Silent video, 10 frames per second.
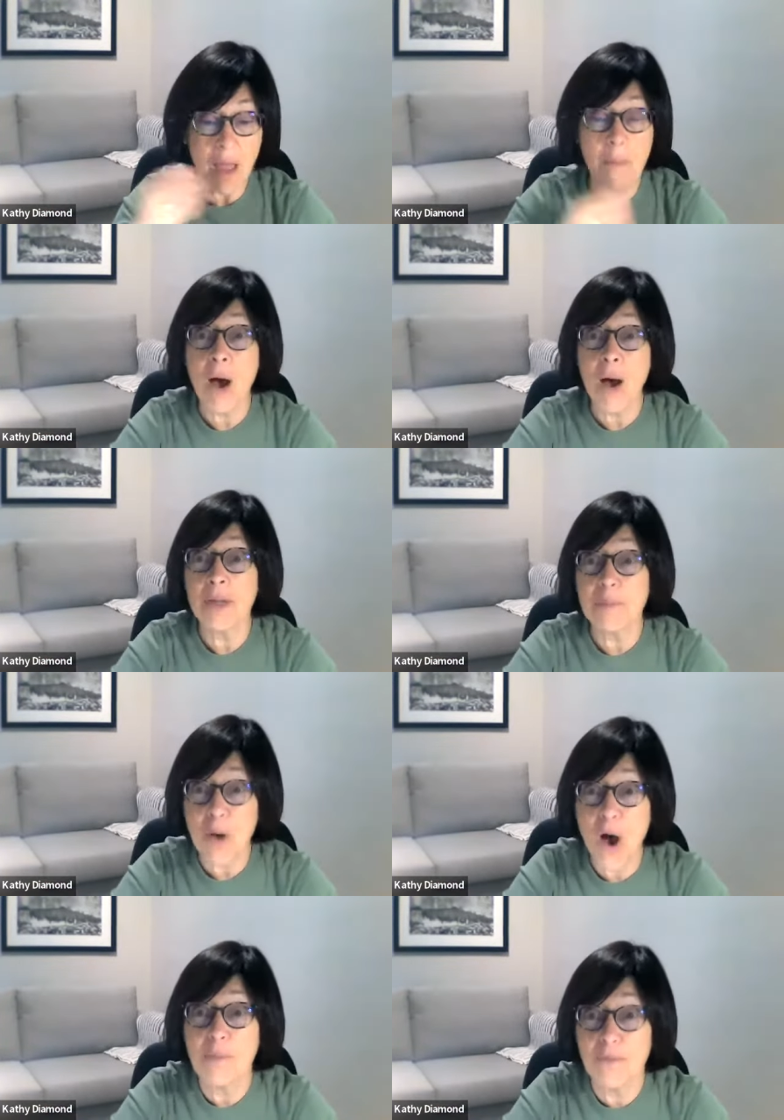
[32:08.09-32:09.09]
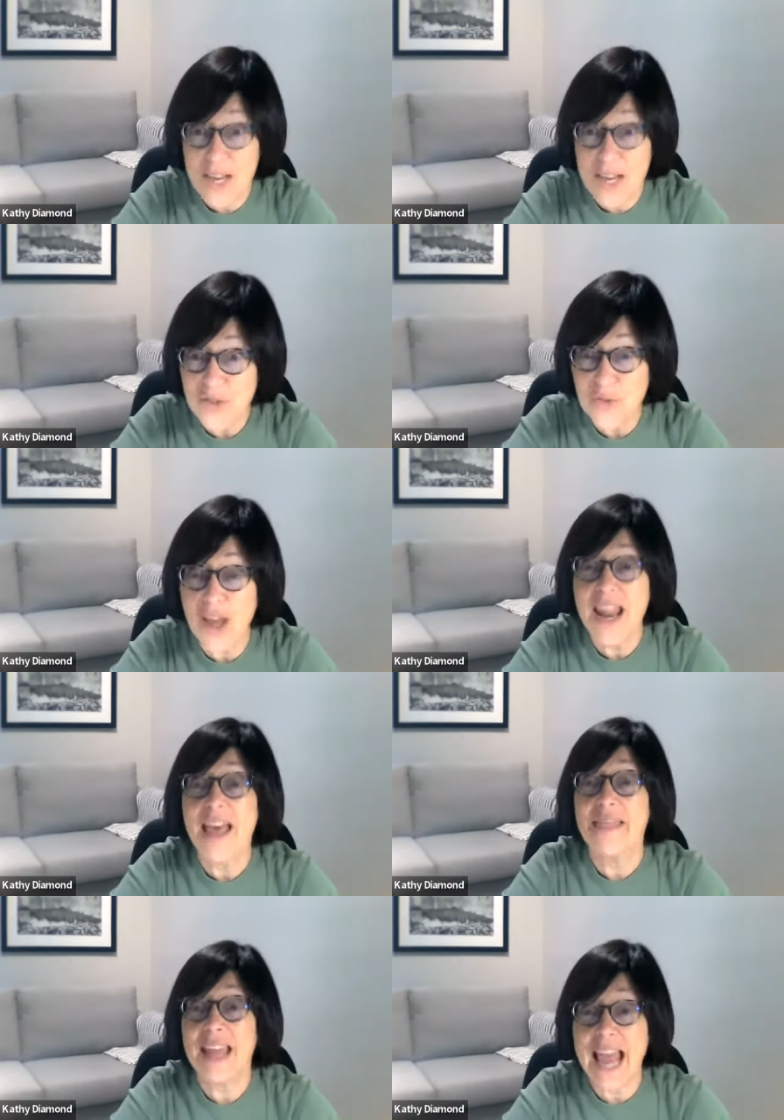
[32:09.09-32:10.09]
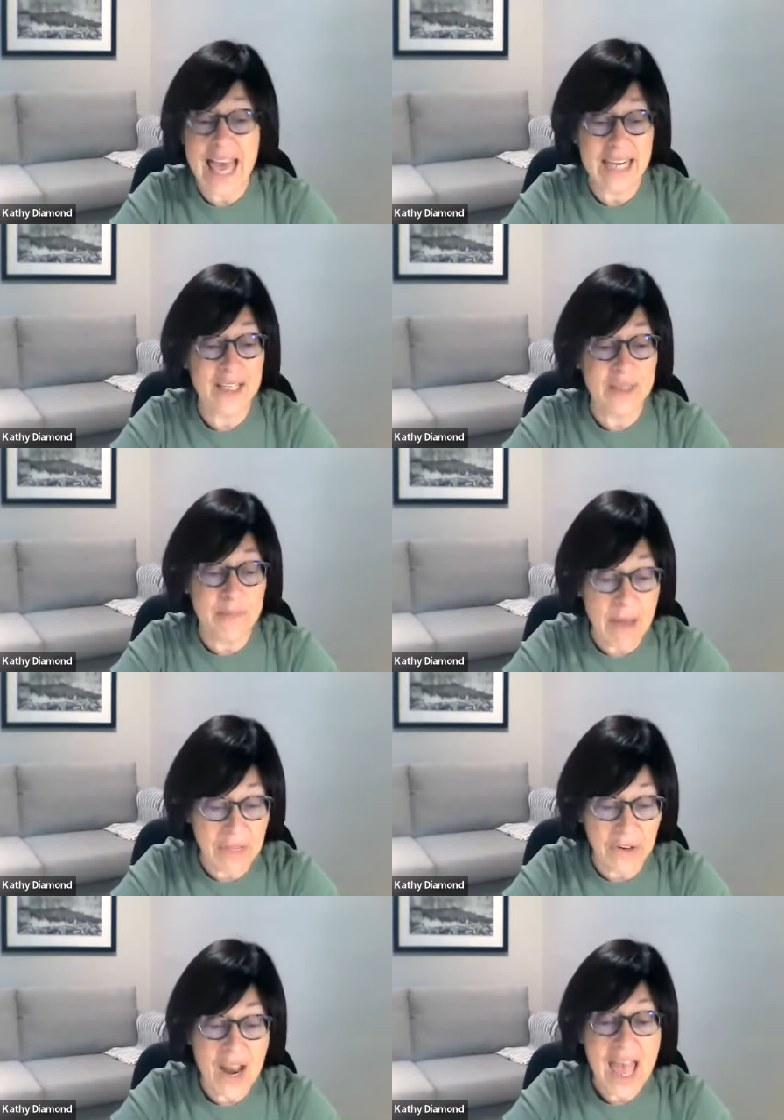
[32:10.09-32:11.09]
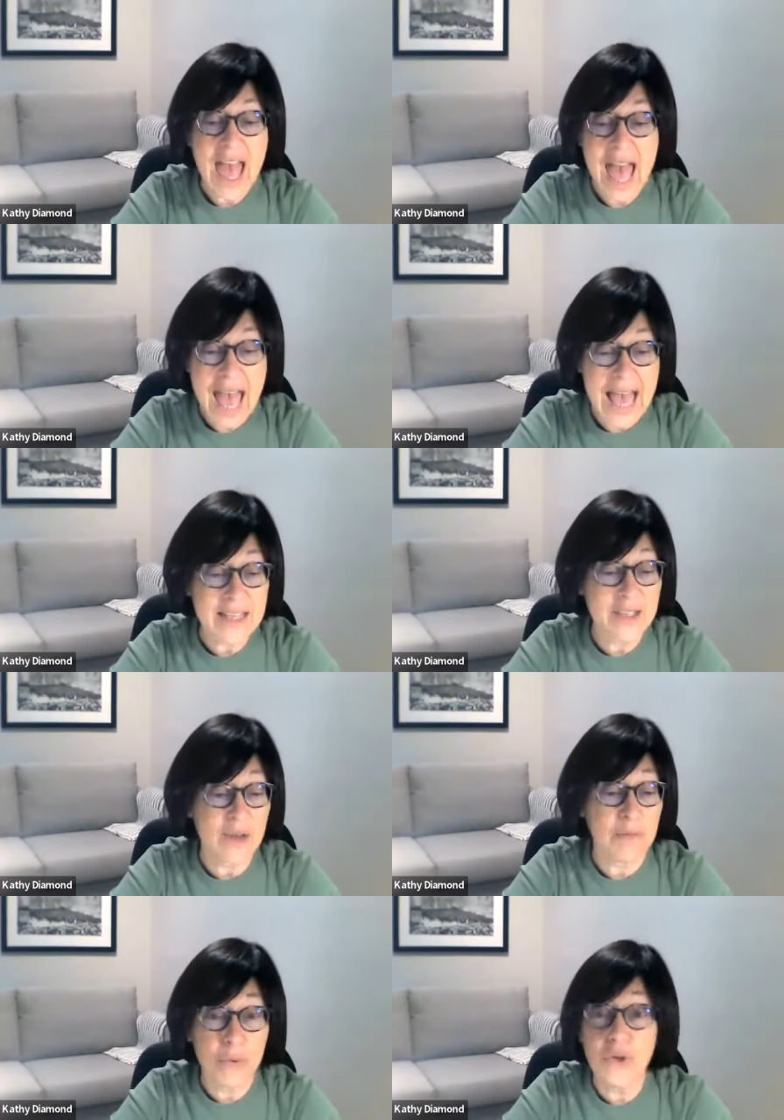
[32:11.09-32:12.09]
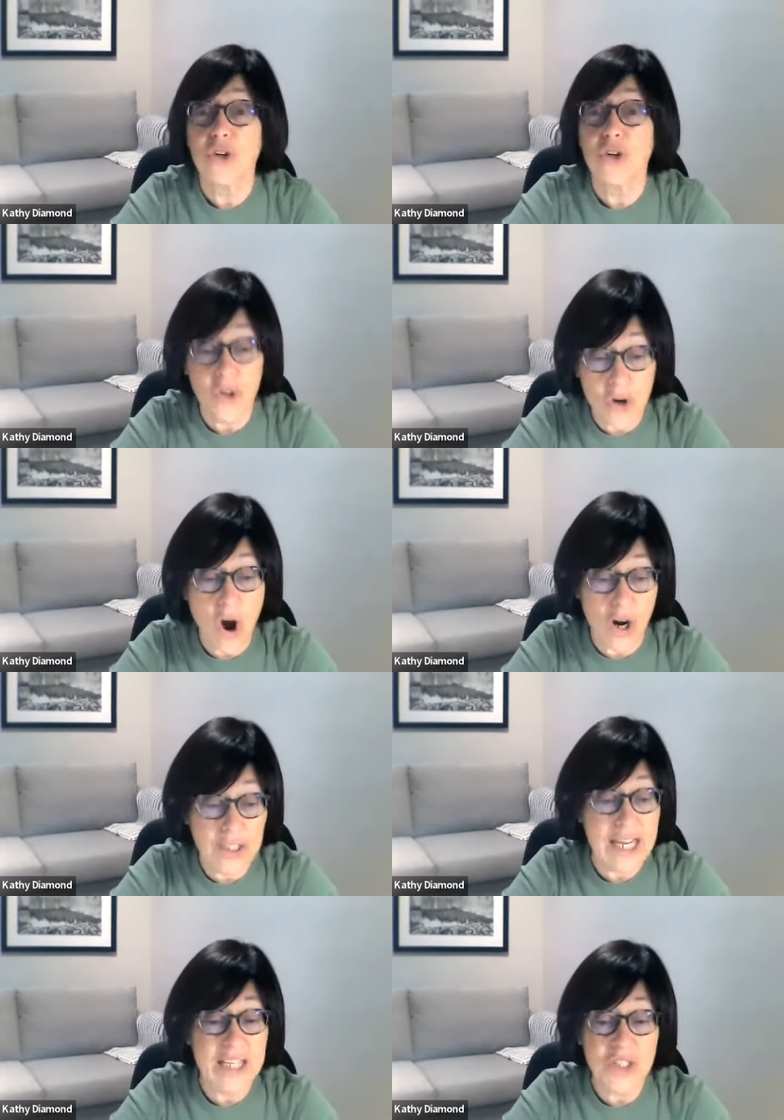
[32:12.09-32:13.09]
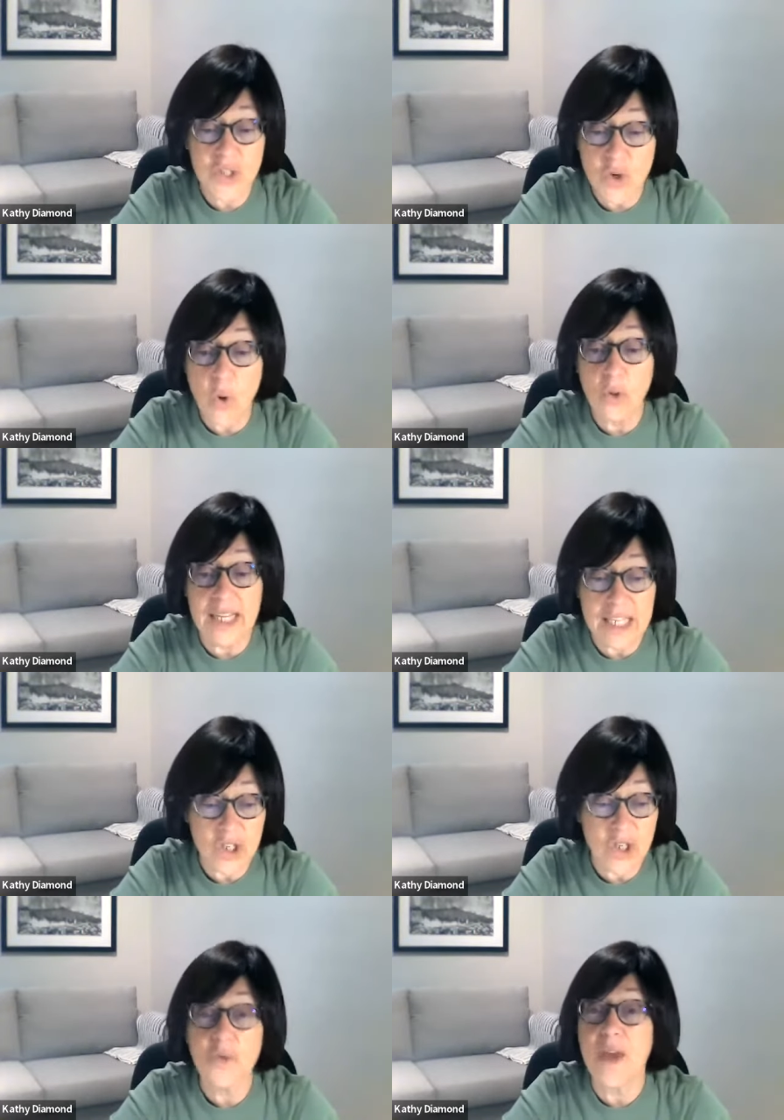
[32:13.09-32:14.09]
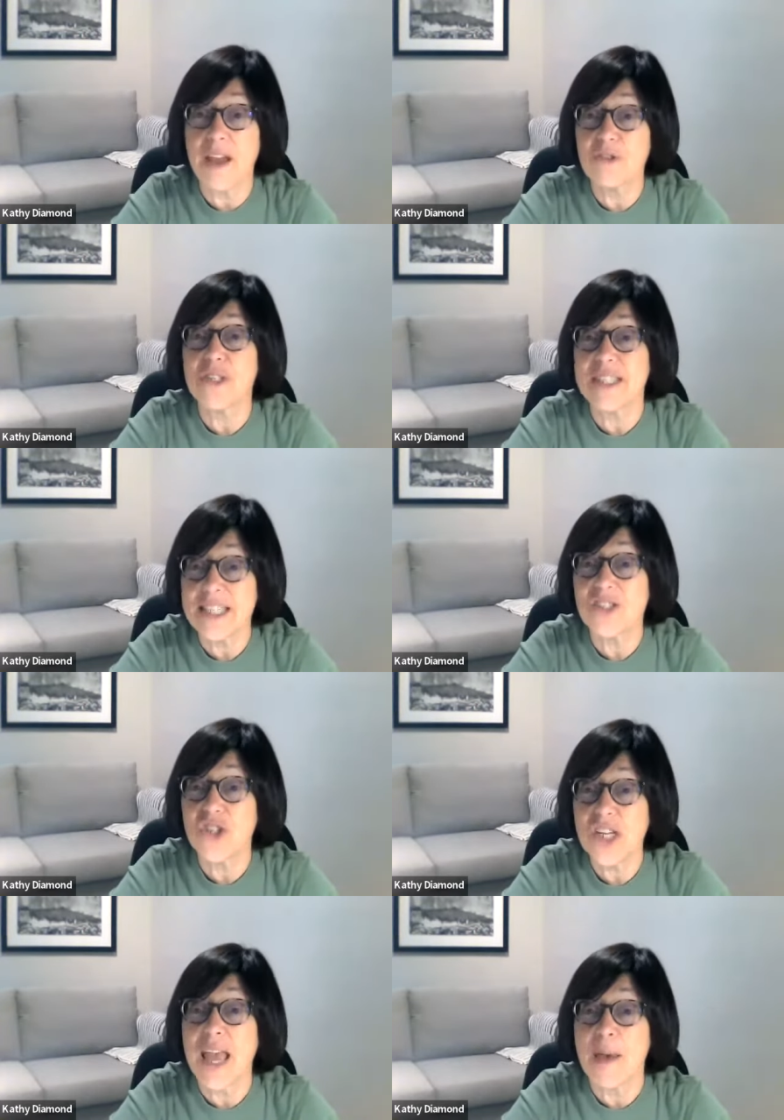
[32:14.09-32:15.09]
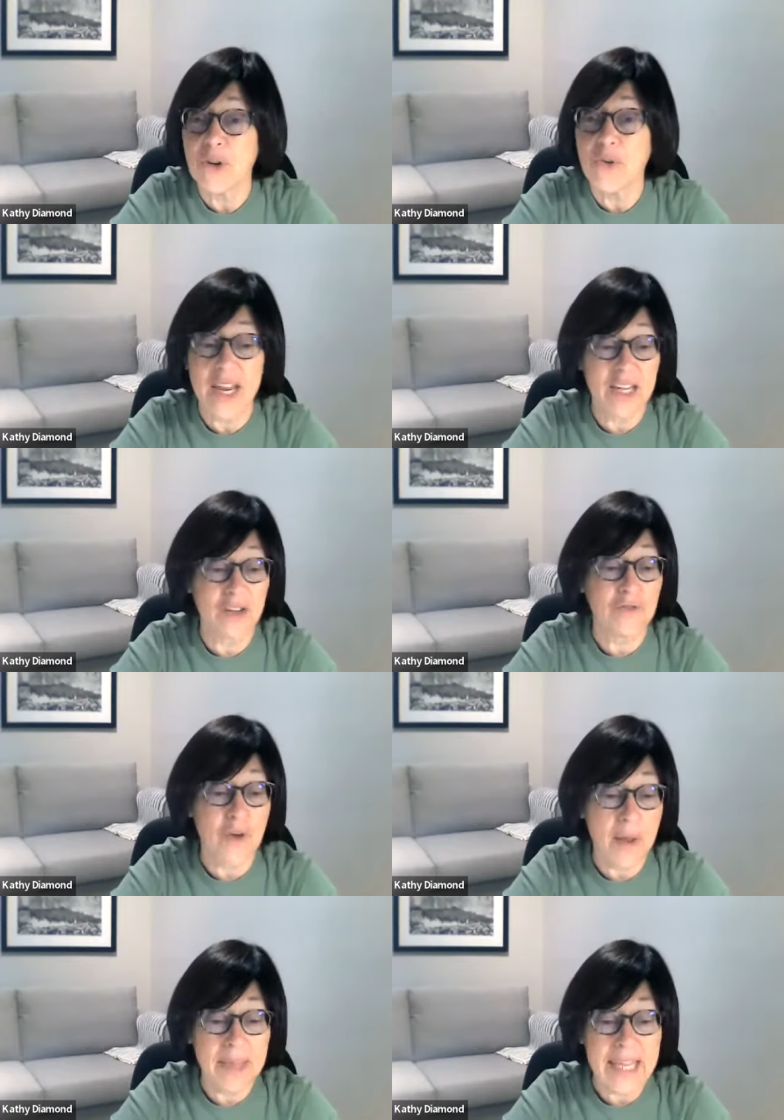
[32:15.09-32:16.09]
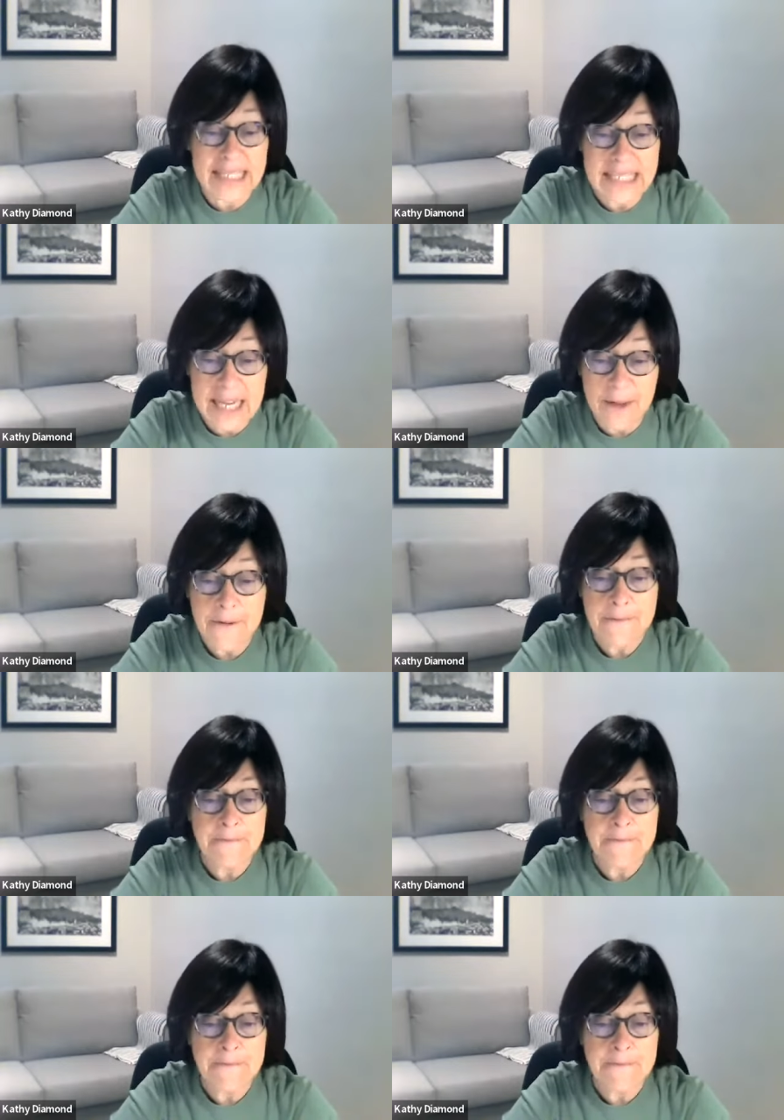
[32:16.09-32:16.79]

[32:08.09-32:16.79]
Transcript: mom and pop restaurant that hana's mother has put her heart and soul into ever since she emigrated from India.